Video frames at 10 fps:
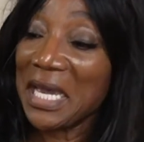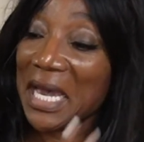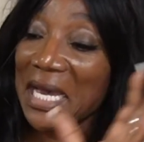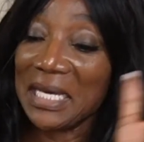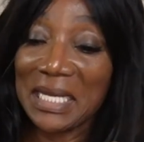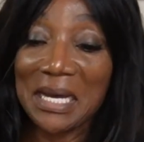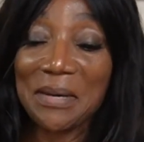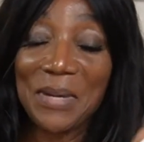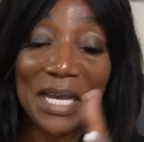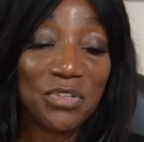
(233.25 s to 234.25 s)
and
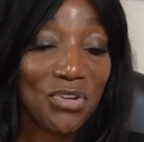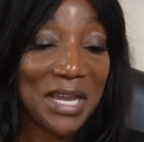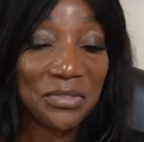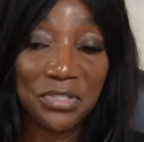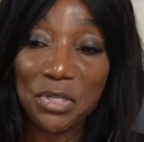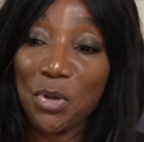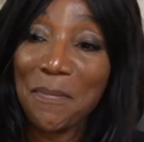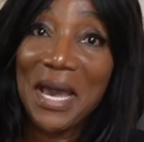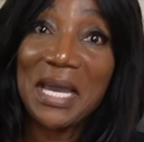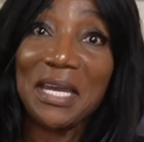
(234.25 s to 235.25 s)
I tried to,
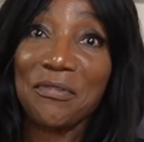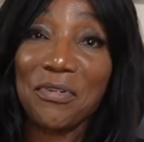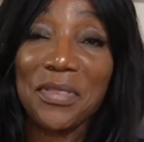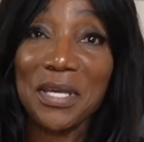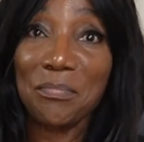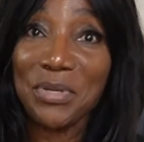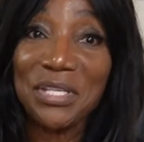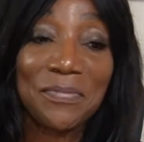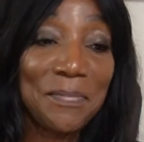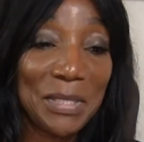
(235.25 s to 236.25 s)
buy everything
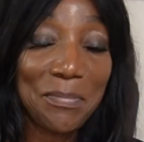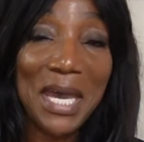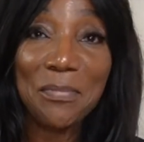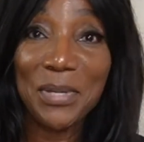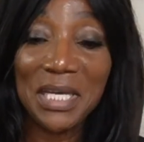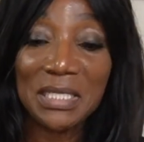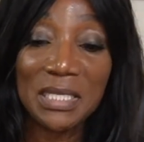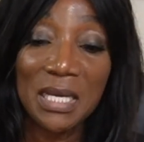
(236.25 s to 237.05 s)
bit by bit.